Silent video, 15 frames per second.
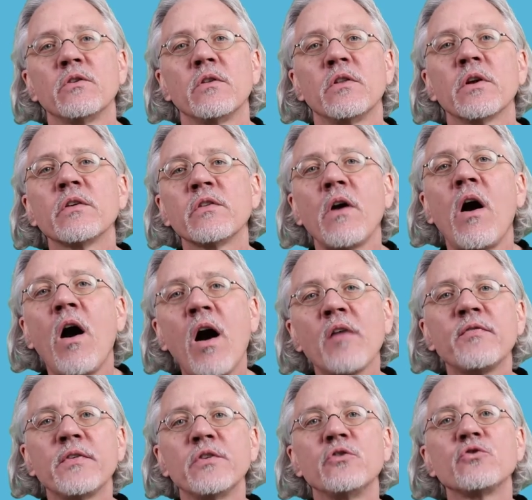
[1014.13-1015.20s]
there's
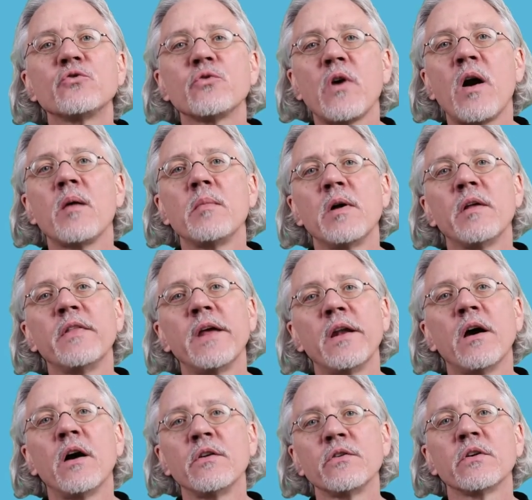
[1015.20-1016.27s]
often trauma
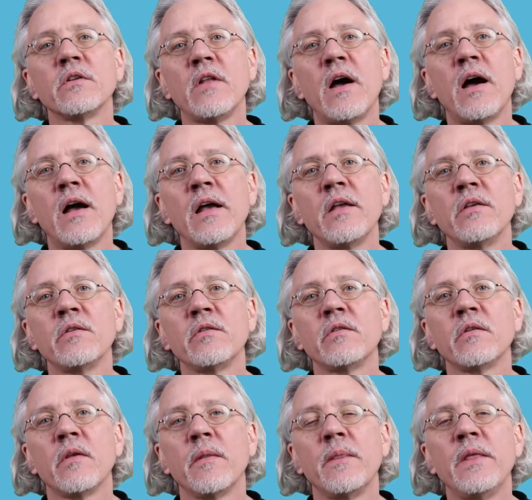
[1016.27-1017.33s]
that
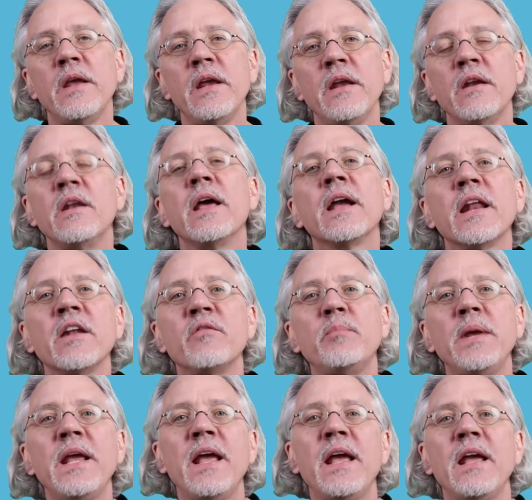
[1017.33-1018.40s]
underlies the negative
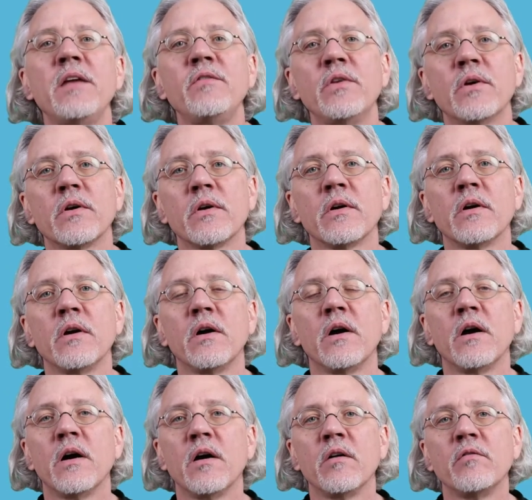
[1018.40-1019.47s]
behavior
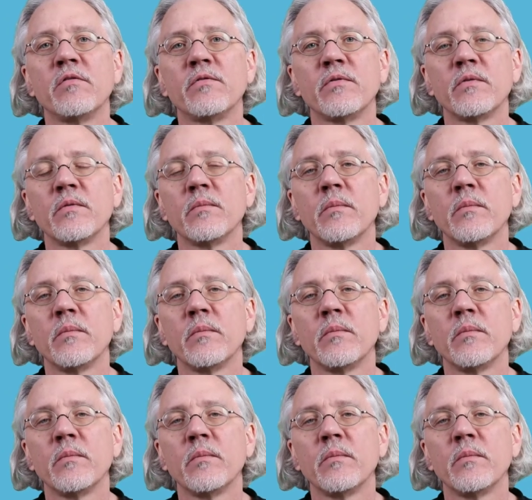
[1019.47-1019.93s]
of